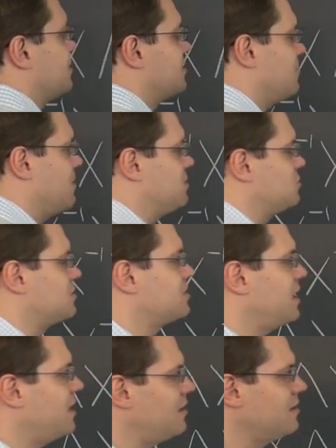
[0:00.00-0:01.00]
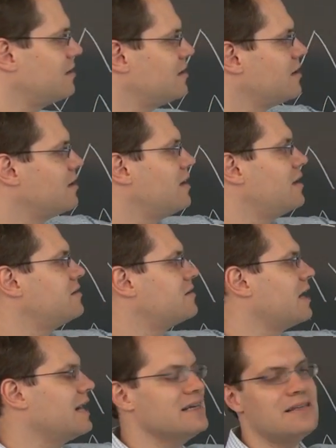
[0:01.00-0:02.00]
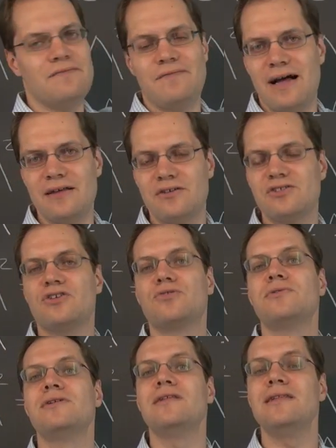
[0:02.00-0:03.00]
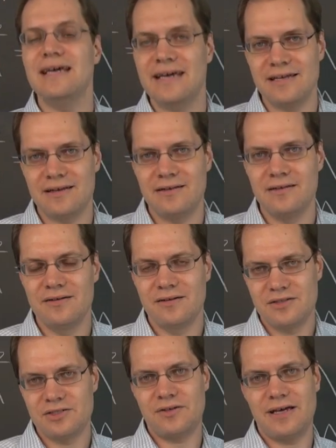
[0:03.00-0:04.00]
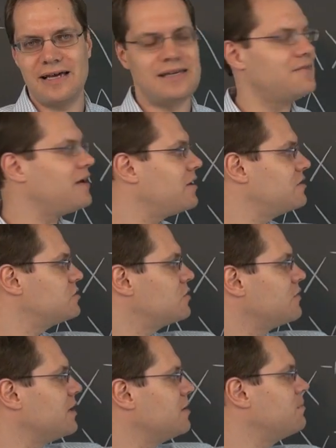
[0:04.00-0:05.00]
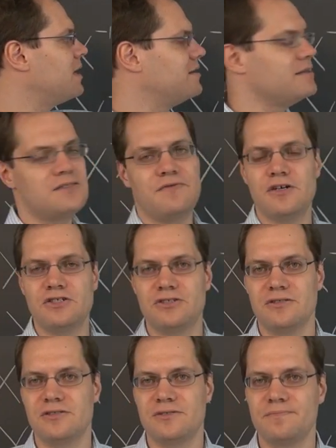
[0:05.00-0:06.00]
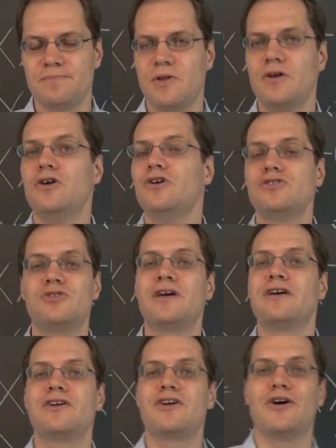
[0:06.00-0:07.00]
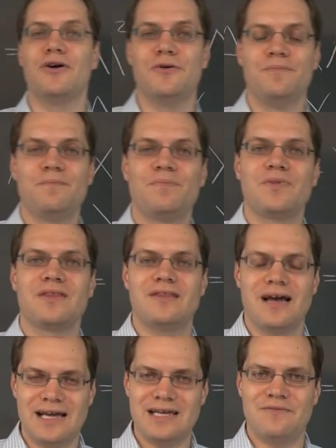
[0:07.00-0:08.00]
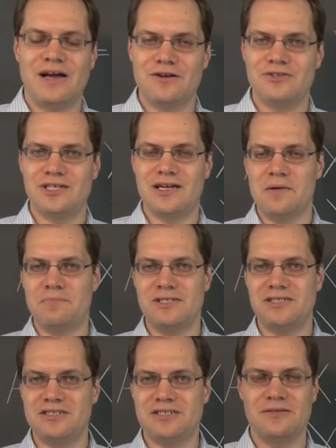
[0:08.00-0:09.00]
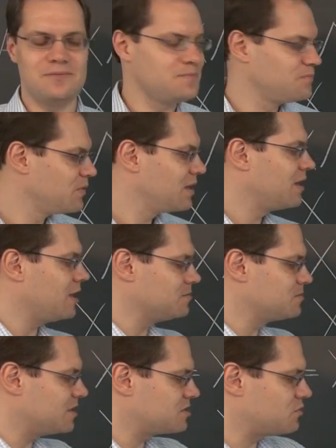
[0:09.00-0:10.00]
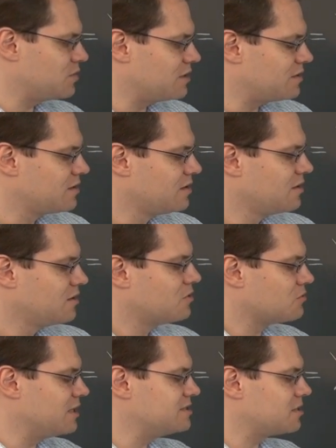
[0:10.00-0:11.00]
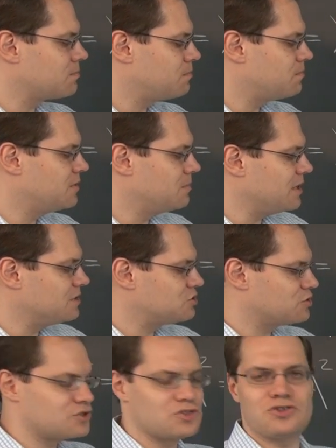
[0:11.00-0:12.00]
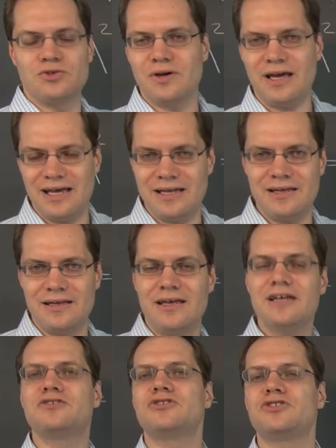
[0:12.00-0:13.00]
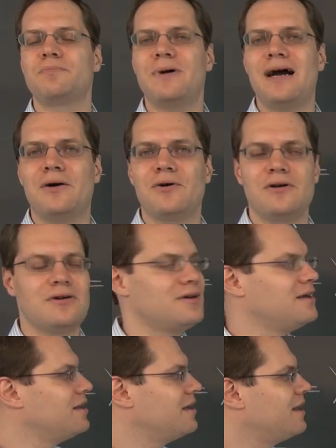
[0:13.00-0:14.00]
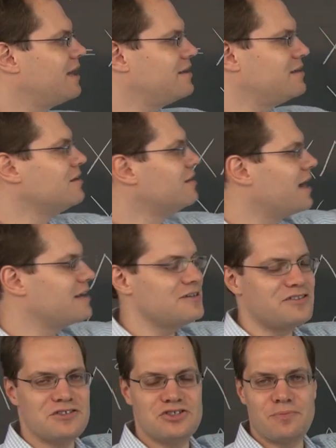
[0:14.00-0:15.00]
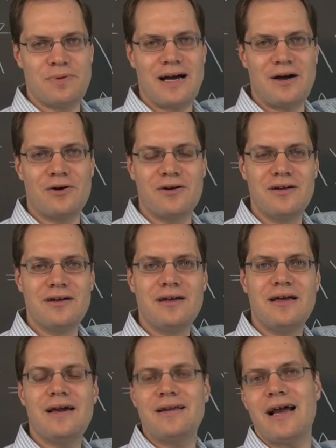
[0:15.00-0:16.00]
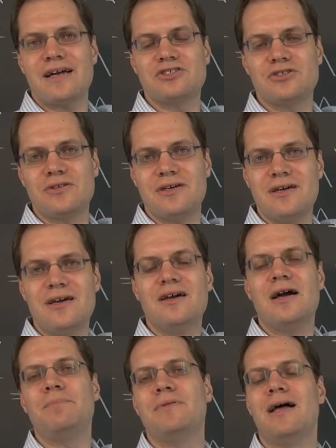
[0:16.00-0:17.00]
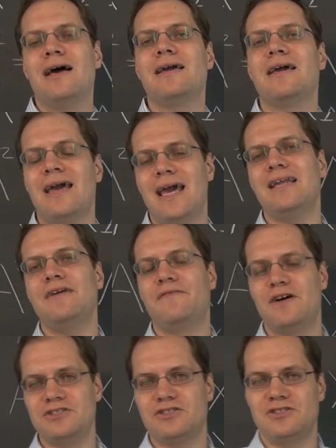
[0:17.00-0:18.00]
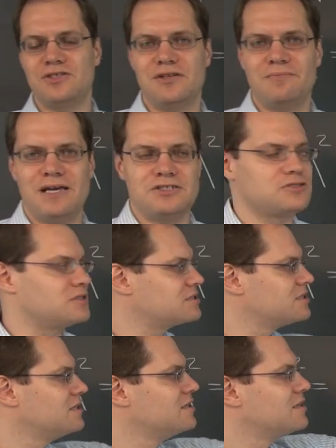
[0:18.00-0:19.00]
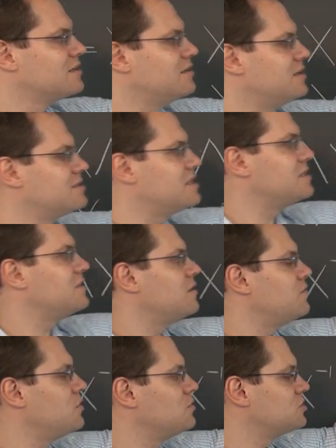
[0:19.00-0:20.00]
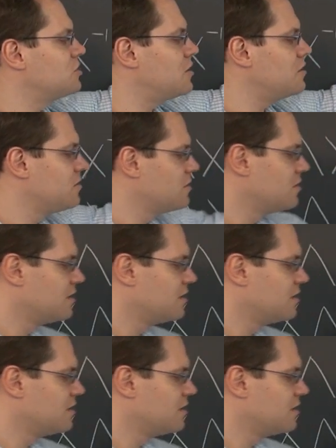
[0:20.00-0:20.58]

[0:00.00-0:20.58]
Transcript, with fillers: as the matrix A, and their eigenvalues are related to the eigenvalues of A by these functions. So there you go. The eigenvalue decomposition helps us with raising the matrix to any integer power, any non-integer power, and actually applying any function to the matrix. This is in the future.